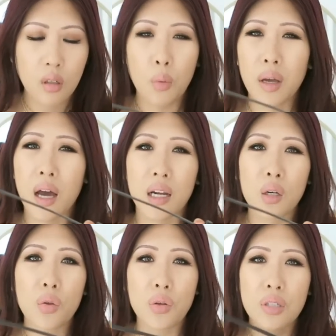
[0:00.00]
Oh my God, I
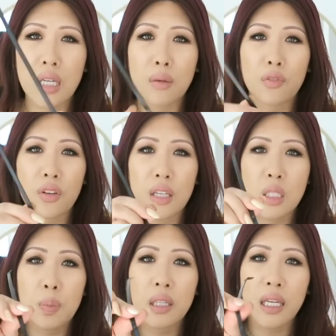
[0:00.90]
know there's a name for
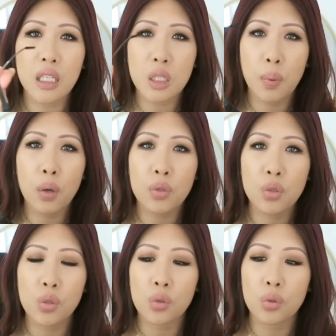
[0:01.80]
this, but like it's
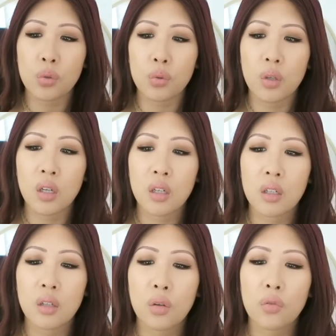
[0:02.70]
supposed to
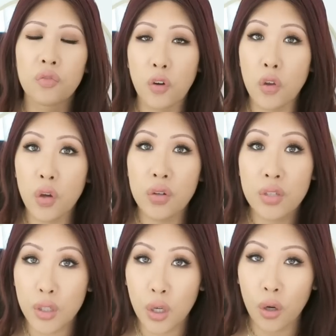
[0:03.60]
further
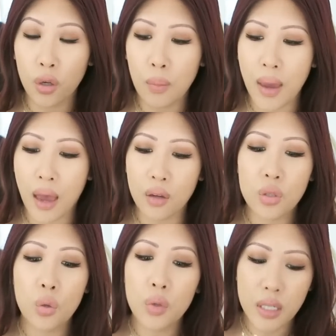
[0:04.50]
secure your bag.
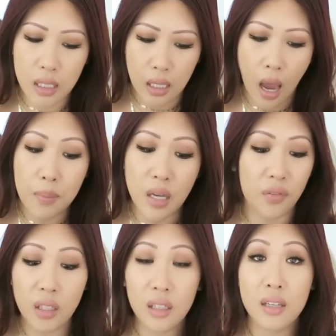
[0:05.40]
So we'll see. I'm
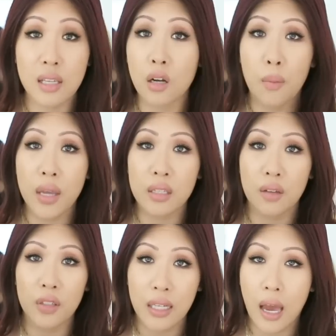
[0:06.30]
definitely gonna send all my
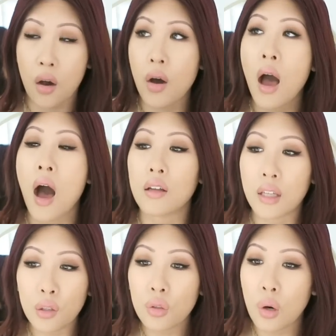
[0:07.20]
stuff in now. I'll
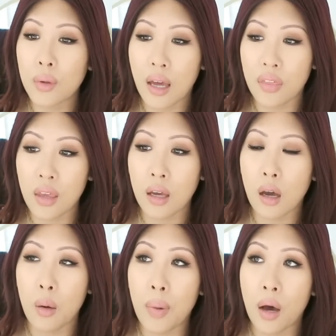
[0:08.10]
let you know what I think
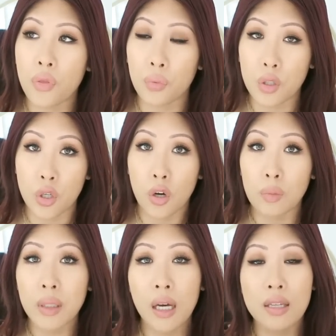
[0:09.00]
about the
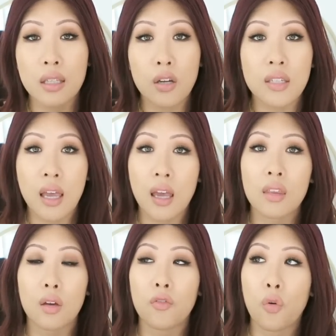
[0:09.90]
return, because they're
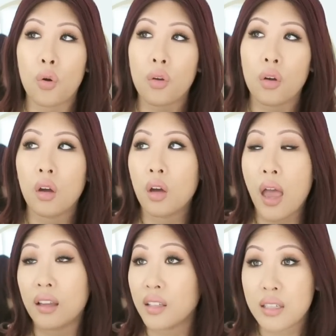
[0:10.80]
saying that for
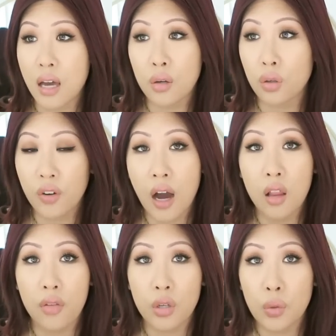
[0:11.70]
at least, I don't know for how
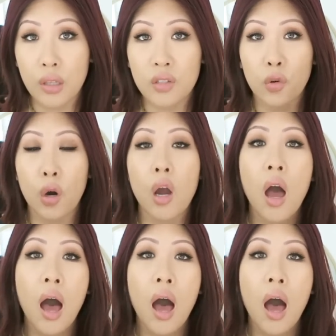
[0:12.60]
long they're doing this for,